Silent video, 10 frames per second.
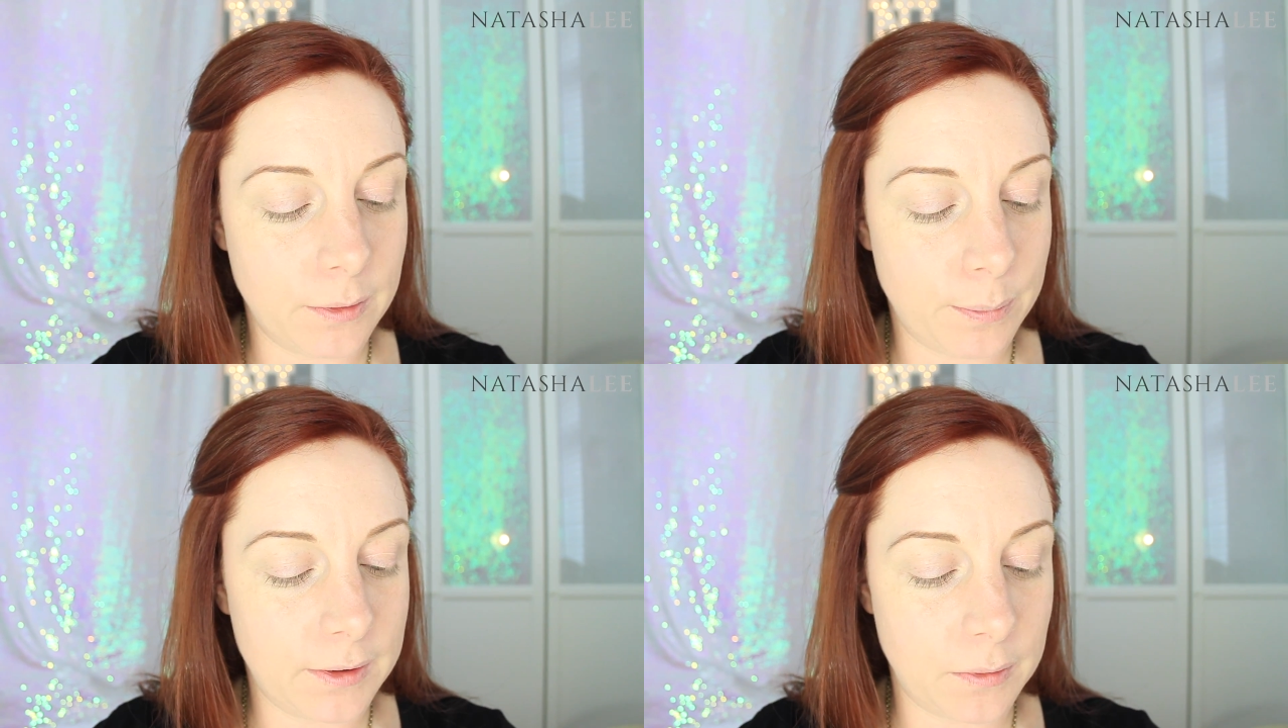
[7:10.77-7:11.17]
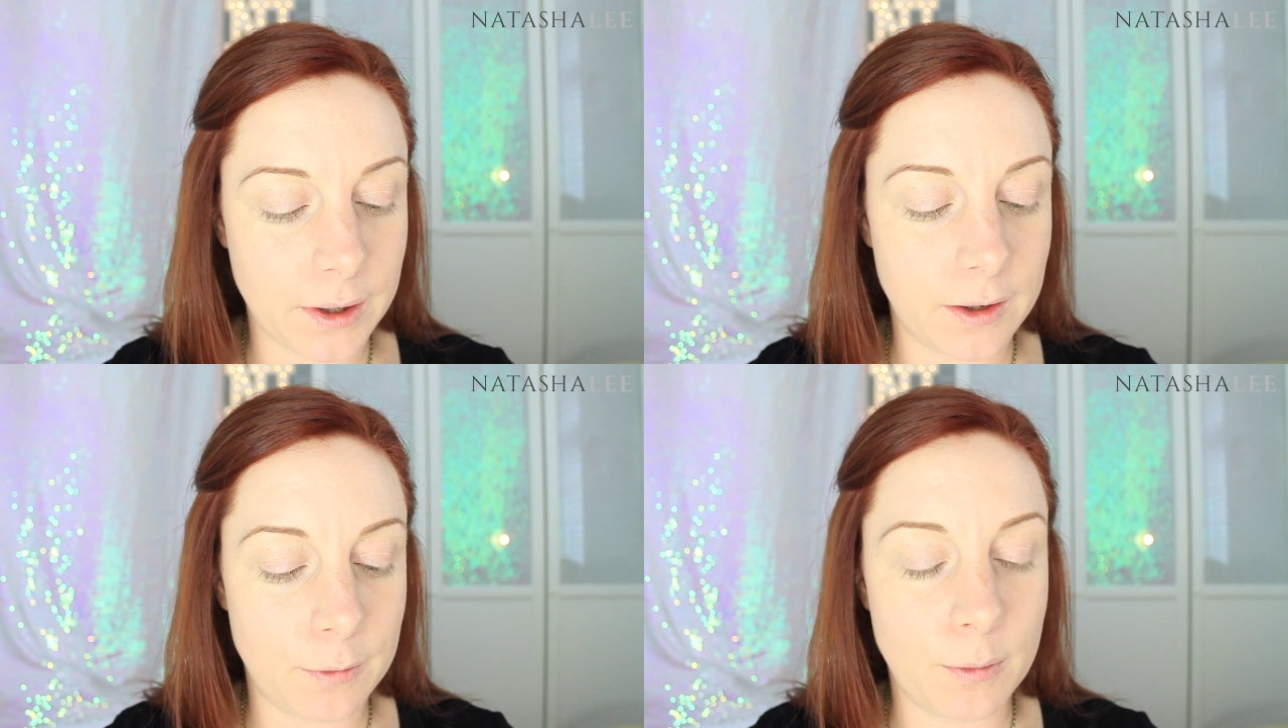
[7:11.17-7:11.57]
but I'm
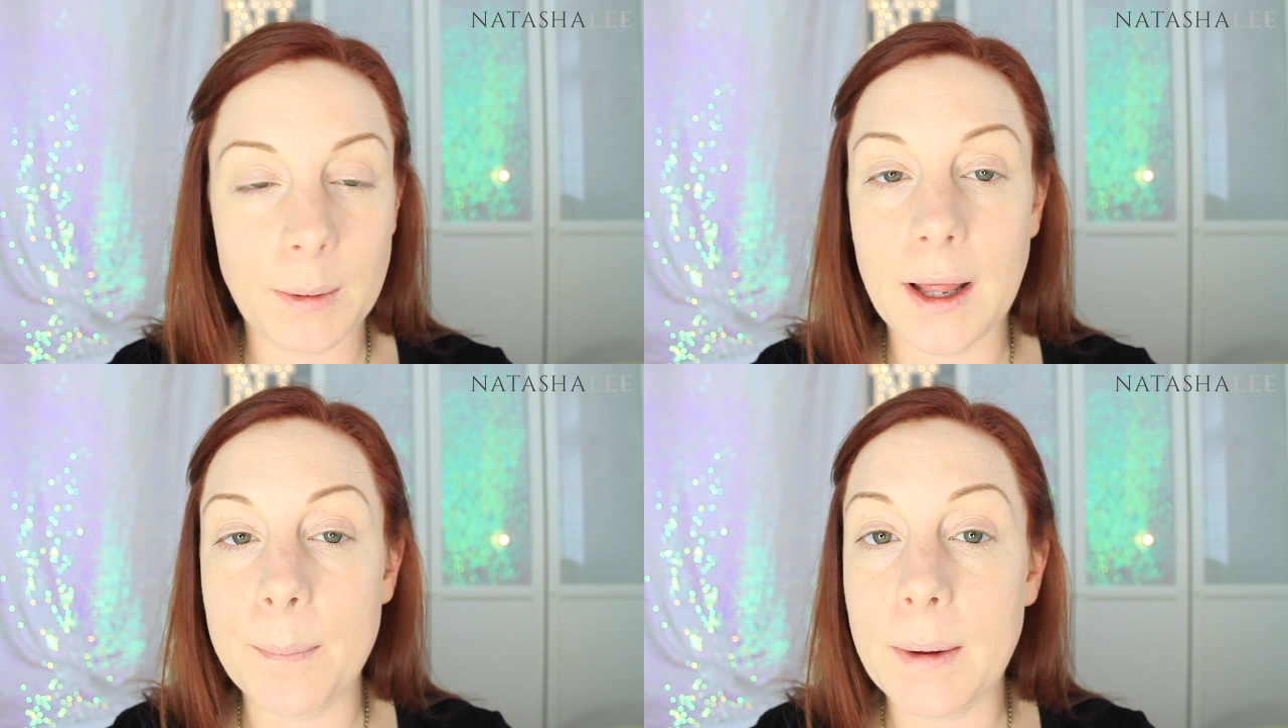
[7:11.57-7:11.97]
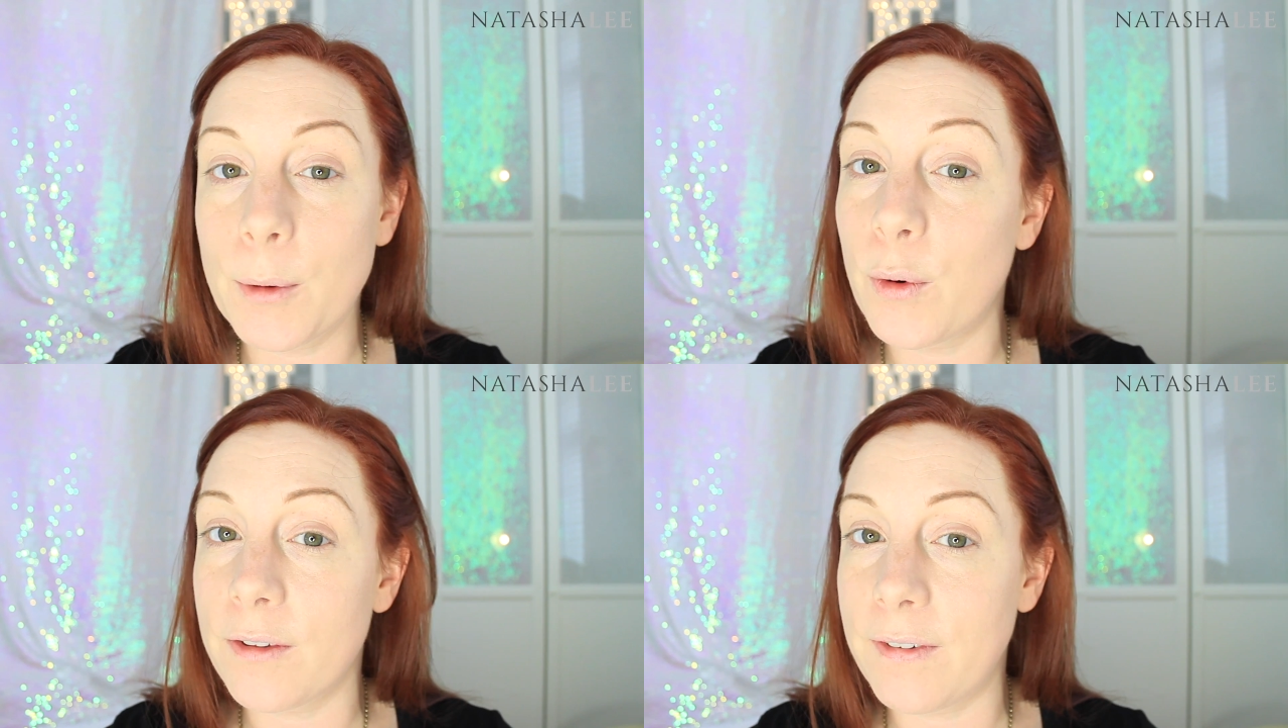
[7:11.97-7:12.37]
going to apply a bit
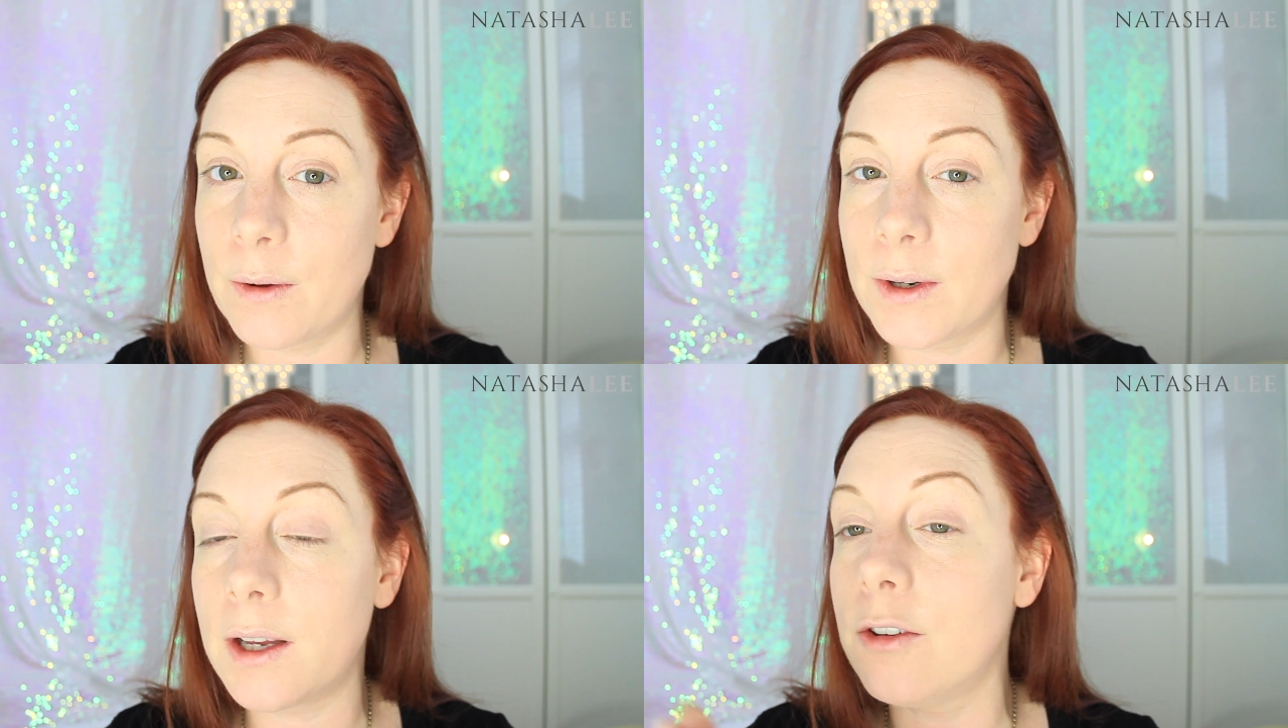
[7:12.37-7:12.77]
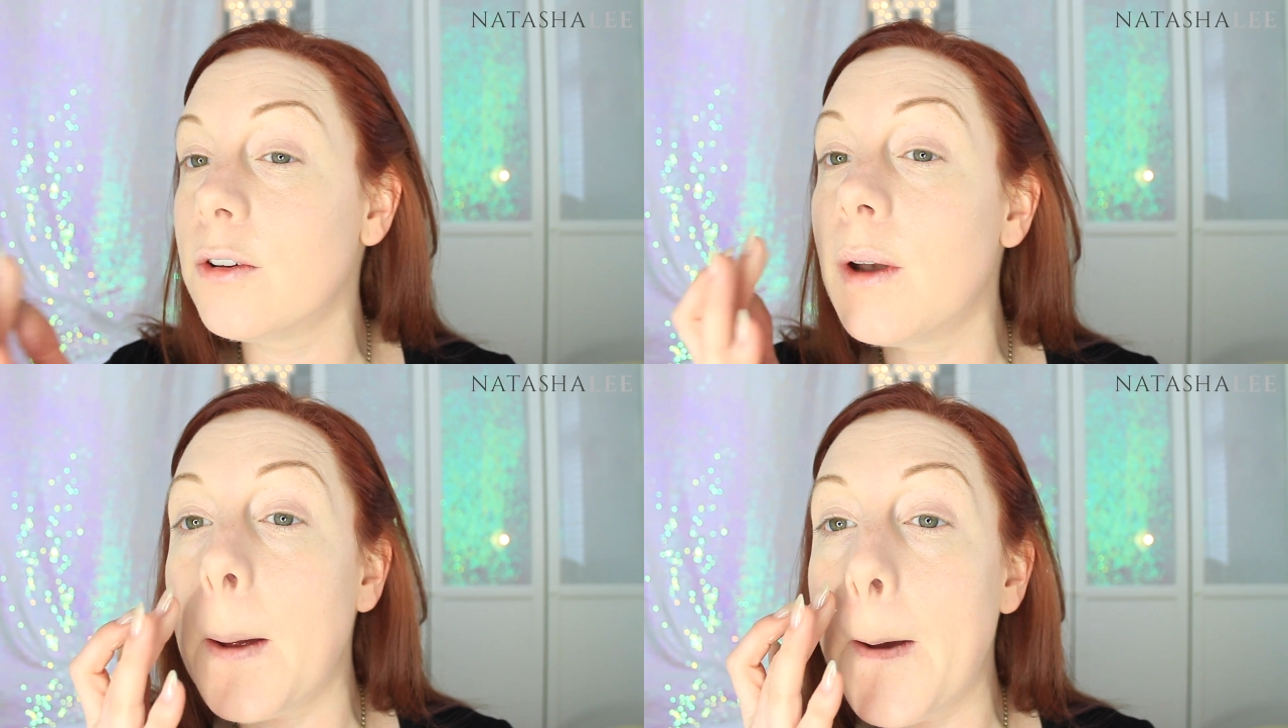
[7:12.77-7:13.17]
more of the
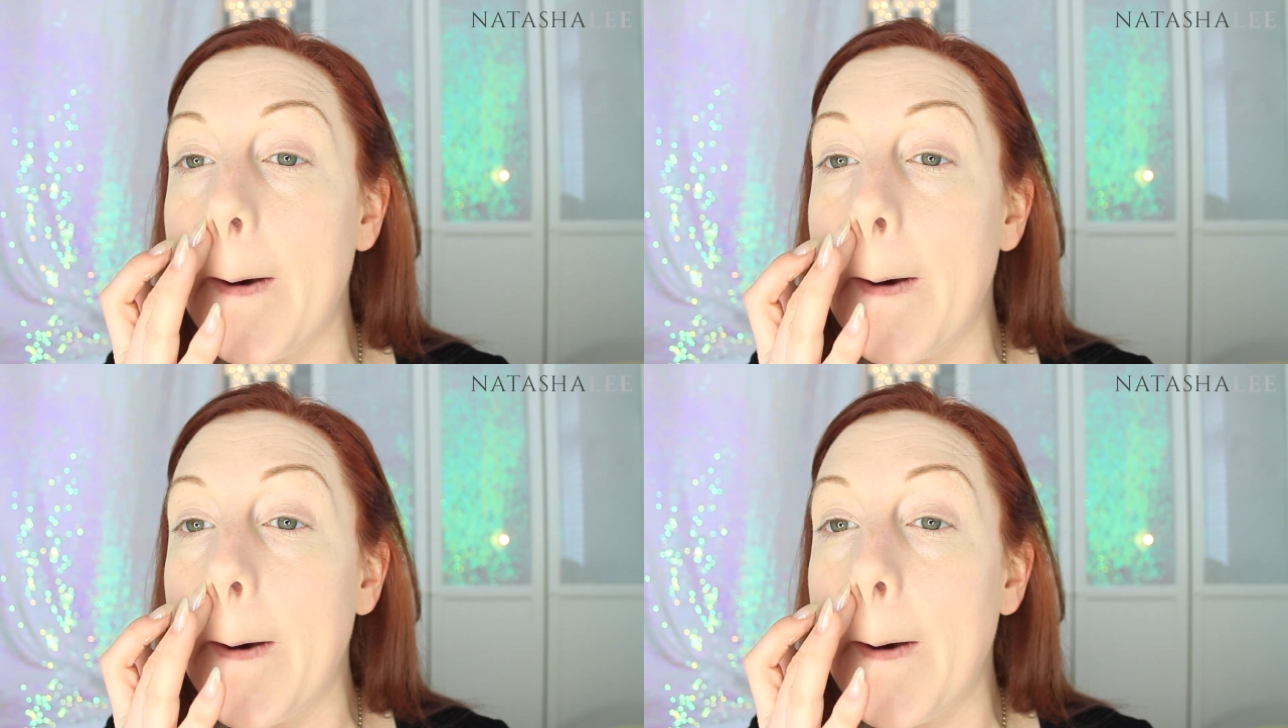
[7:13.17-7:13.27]
foundation.